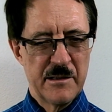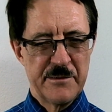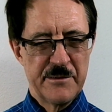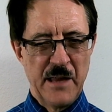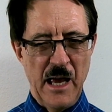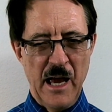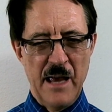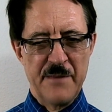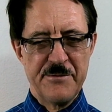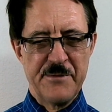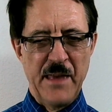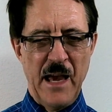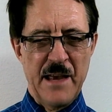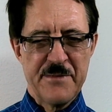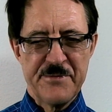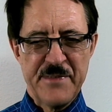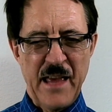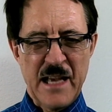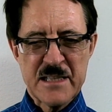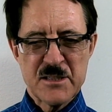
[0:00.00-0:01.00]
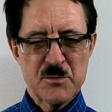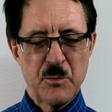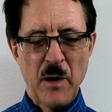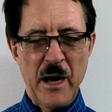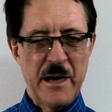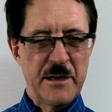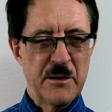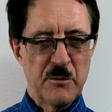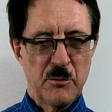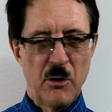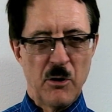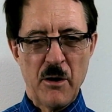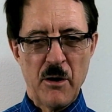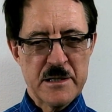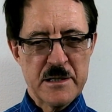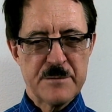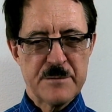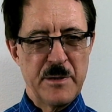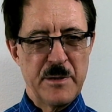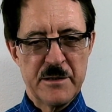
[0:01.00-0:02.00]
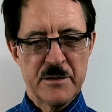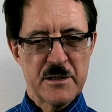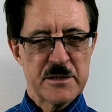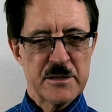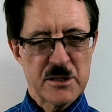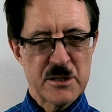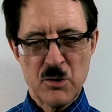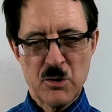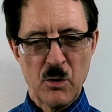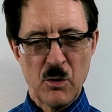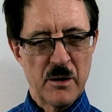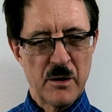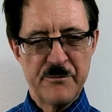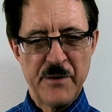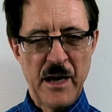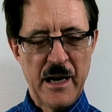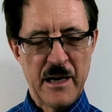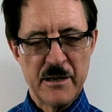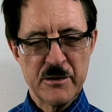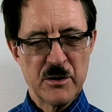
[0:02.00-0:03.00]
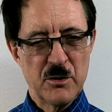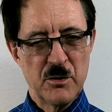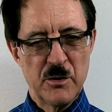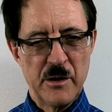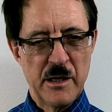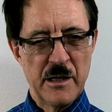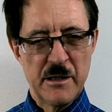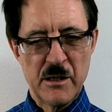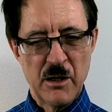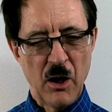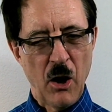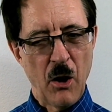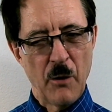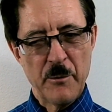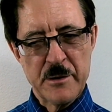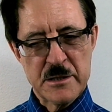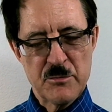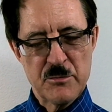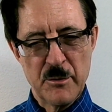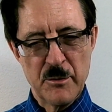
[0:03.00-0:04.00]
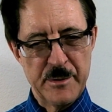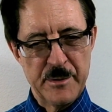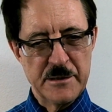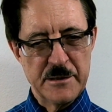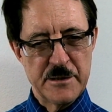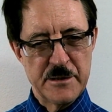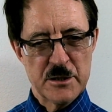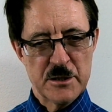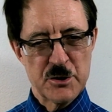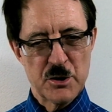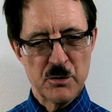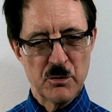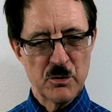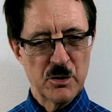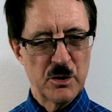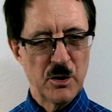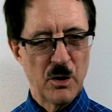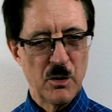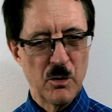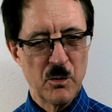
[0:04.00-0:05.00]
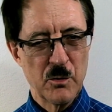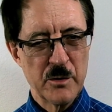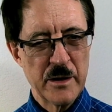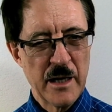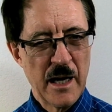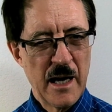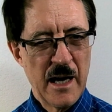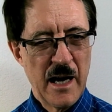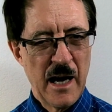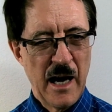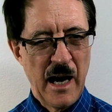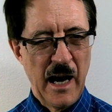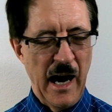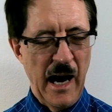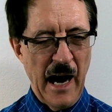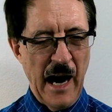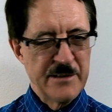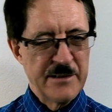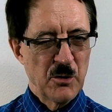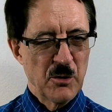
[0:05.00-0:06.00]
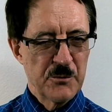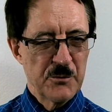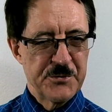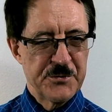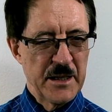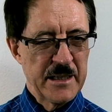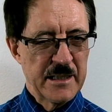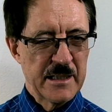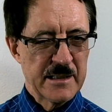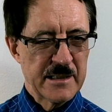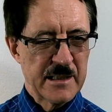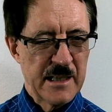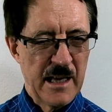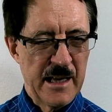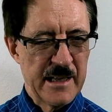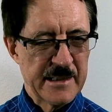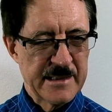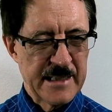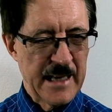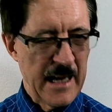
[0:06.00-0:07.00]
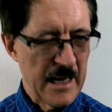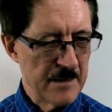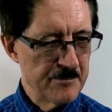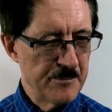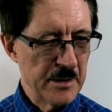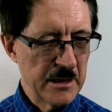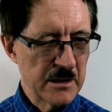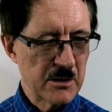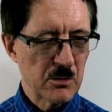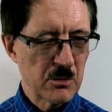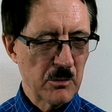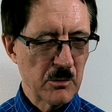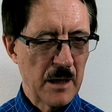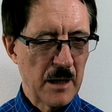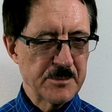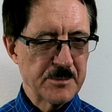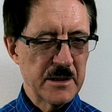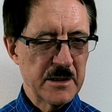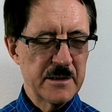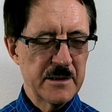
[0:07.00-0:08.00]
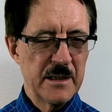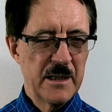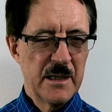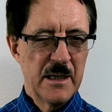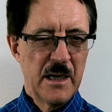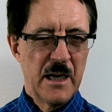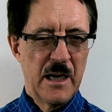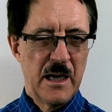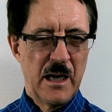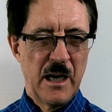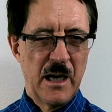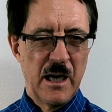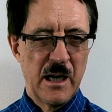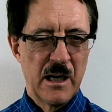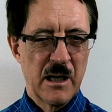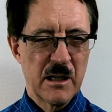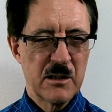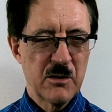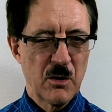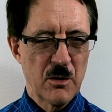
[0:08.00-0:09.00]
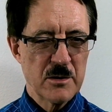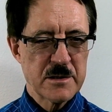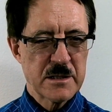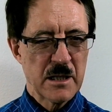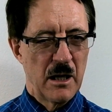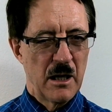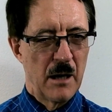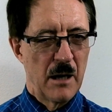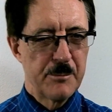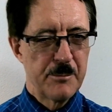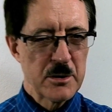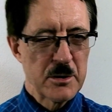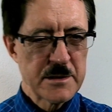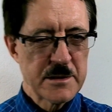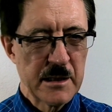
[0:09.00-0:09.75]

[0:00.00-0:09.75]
and that's why it will always be the store of value. It always will be digital gold. I don't think it can be corrupted. Of course, a person can